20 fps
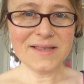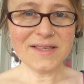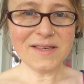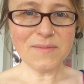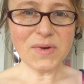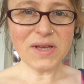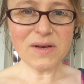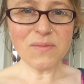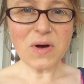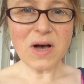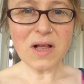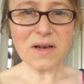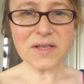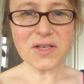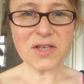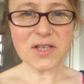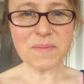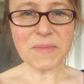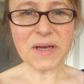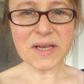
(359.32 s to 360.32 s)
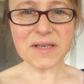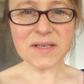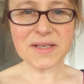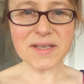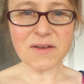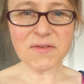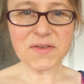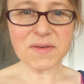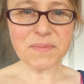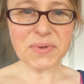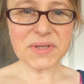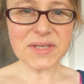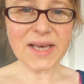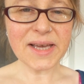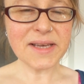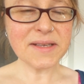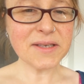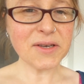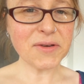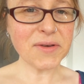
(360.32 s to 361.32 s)
Izzy, meanwhile, has just made herself some
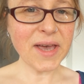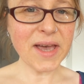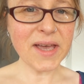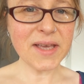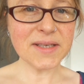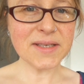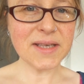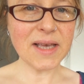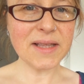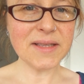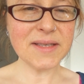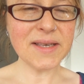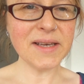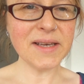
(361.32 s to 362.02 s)
potato cakes and